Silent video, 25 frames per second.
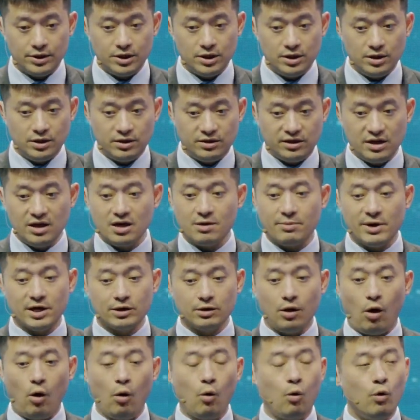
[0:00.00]
think about
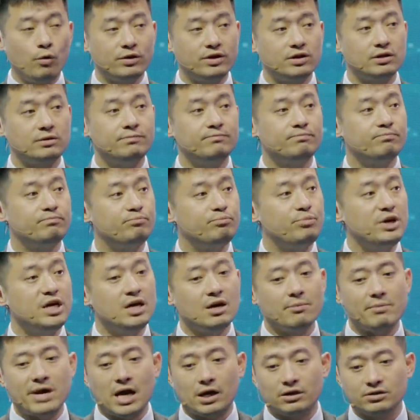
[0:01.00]
all the big
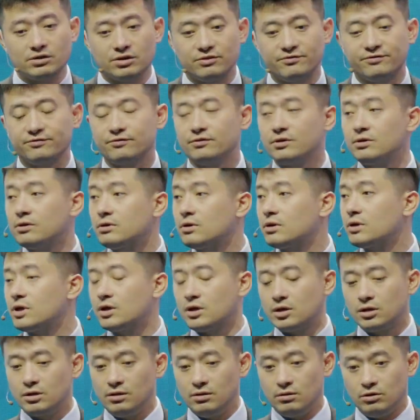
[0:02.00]
amount of
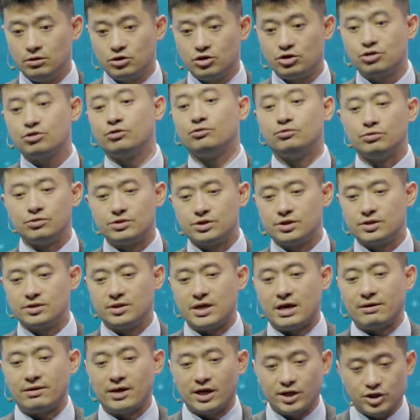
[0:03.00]
crudes
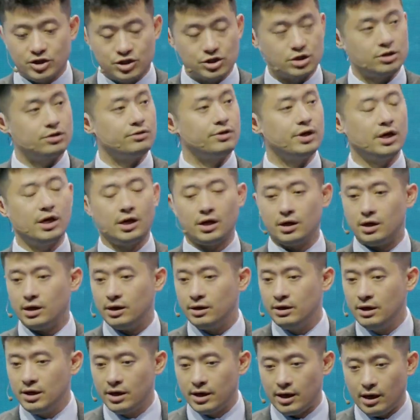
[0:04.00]
that Nigeria,
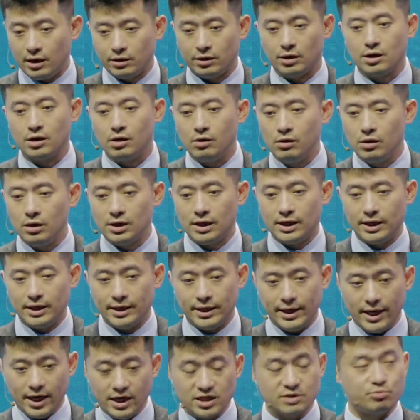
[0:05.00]
Angola
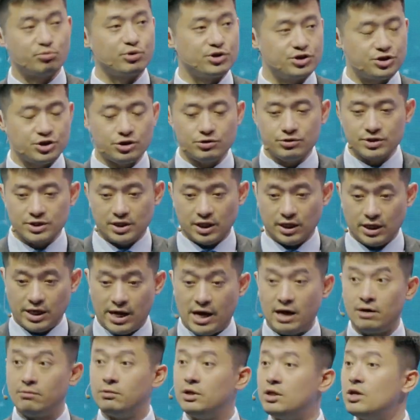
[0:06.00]
is producing,
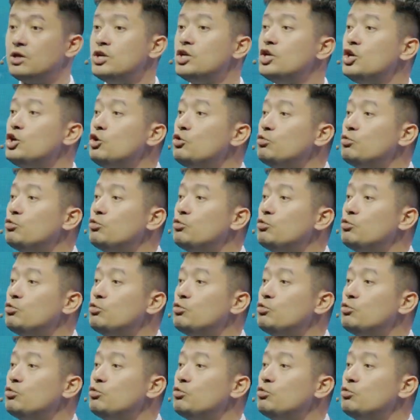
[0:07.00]
and the new